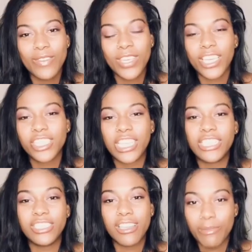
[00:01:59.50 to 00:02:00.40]
We
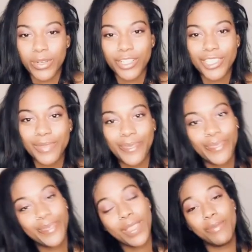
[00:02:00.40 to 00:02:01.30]
exchange numbers.
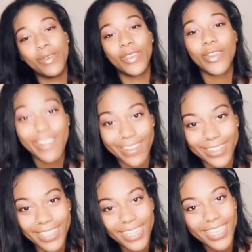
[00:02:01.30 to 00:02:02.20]
Moving on.